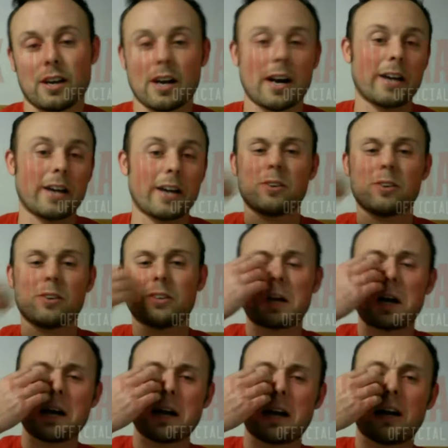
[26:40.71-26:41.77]
I know,
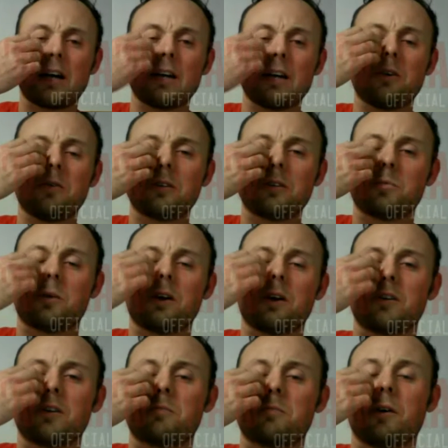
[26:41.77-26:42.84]
like I always
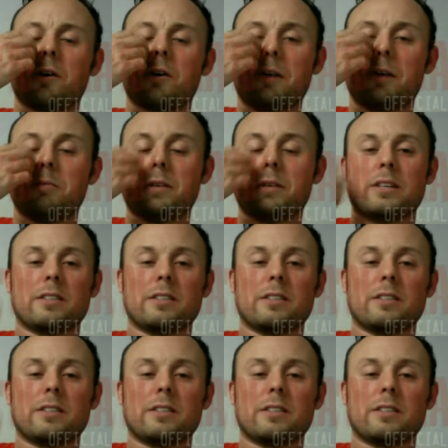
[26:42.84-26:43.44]
wonder about that because